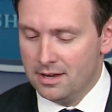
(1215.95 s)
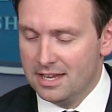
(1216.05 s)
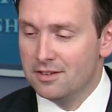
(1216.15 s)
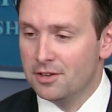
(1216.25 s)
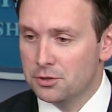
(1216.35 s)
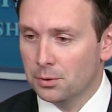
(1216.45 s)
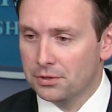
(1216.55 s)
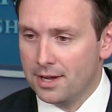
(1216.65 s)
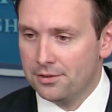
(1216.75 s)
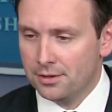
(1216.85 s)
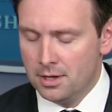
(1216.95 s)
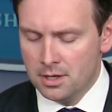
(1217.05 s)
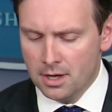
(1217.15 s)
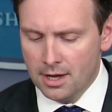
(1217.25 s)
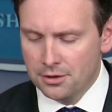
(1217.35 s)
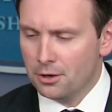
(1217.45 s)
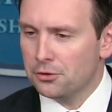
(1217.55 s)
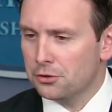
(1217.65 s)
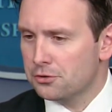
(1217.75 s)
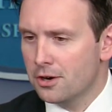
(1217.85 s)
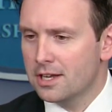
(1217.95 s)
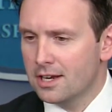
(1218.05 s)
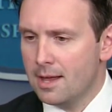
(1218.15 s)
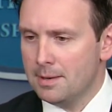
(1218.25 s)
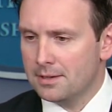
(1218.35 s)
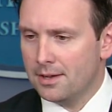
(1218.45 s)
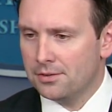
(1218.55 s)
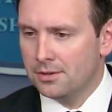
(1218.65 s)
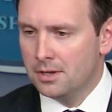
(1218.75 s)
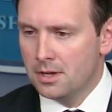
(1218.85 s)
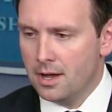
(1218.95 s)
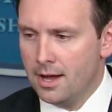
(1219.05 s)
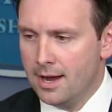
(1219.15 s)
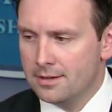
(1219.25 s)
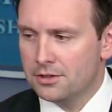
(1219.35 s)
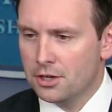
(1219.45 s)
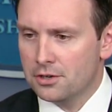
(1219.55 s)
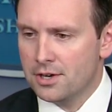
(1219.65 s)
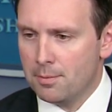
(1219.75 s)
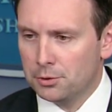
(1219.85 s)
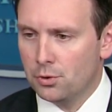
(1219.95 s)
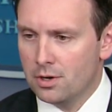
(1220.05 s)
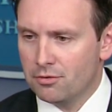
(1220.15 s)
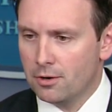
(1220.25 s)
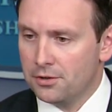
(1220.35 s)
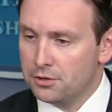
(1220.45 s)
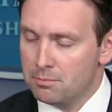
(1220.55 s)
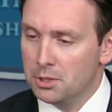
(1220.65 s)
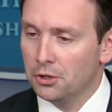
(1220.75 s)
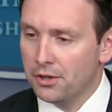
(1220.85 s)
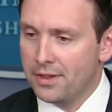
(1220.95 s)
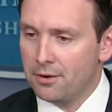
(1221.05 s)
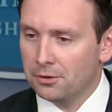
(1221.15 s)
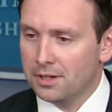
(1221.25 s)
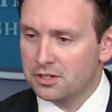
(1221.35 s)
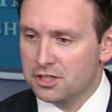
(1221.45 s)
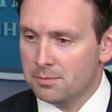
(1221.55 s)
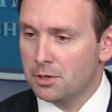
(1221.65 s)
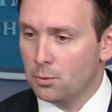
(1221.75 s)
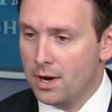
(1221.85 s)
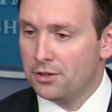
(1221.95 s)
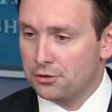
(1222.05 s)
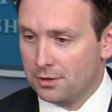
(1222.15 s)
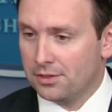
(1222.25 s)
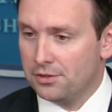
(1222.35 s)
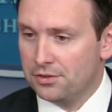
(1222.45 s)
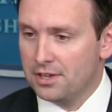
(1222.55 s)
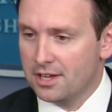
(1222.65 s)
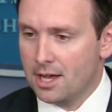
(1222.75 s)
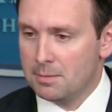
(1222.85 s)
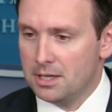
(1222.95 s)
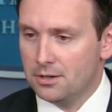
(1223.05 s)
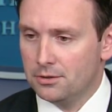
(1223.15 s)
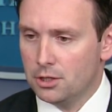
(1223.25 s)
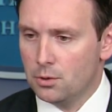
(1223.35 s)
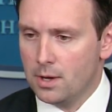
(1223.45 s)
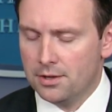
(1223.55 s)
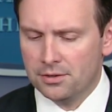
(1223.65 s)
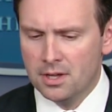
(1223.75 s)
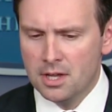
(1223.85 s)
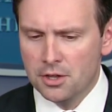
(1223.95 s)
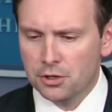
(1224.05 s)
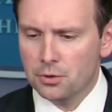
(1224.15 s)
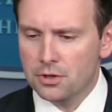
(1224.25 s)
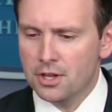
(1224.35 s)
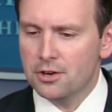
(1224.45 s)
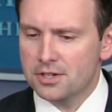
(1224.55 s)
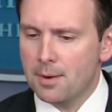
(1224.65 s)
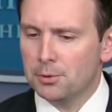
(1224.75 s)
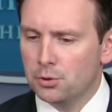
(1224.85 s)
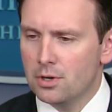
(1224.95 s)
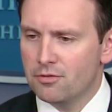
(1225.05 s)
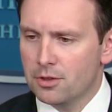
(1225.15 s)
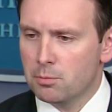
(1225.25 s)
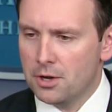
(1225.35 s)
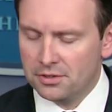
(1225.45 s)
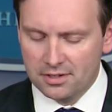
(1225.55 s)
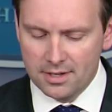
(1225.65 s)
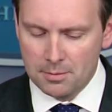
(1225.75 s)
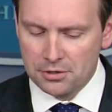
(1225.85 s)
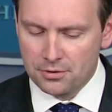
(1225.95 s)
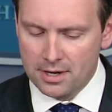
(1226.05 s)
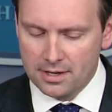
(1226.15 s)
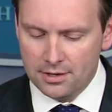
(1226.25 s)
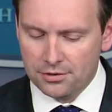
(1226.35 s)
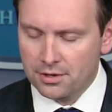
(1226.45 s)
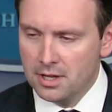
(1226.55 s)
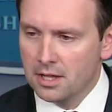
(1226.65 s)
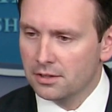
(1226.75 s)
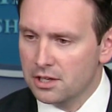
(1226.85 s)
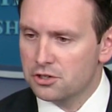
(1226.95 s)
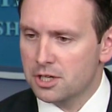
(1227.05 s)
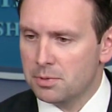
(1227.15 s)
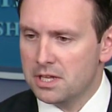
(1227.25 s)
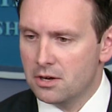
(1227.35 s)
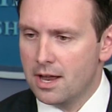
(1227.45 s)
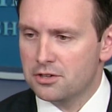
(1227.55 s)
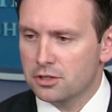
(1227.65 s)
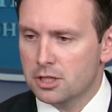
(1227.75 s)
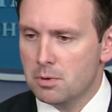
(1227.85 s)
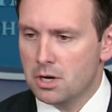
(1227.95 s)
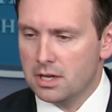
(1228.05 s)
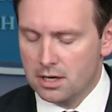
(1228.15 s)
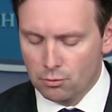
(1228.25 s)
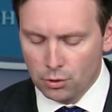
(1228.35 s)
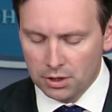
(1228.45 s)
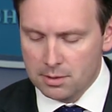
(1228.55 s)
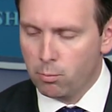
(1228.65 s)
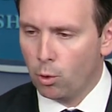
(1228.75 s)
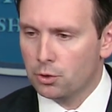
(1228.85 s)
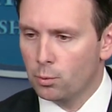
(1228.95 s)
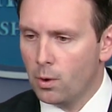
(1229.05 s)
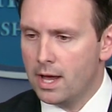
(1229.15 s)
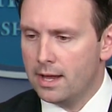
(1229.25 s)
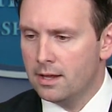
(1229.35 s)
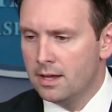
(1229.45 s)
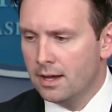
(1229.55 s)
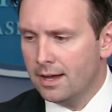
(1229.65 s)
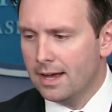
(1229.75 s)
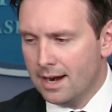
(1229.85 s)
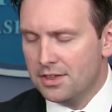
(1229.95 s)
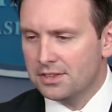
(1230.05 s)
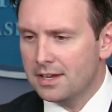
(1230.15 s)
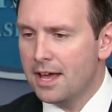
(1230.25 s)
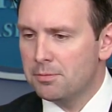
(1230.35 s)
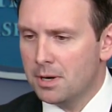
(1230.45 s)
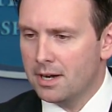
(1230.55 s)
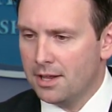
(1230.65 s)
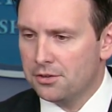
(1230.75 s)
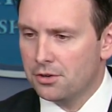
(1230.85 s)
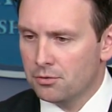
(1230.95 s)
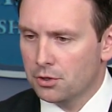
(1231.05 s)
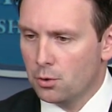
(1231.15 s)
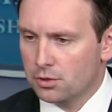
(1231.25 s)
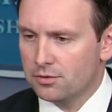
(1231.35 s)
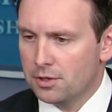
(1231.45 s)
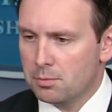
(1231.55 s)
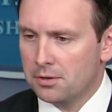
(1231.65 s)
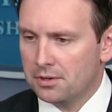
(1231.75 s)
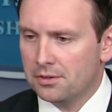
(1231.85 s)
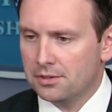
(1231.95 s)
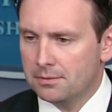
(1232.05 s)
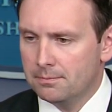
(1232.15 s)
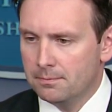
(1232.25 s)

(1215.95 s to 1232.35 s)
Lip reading: individual ties. There are also strong economic ties, and that there is an opportunity for us to build on that relationship in a way that strengthens the economy here in the U.S. So there's an opportunity for the president to demonstrate his leadership in the international community in a really important way, and I think that has been enhanced over the course of his presidency.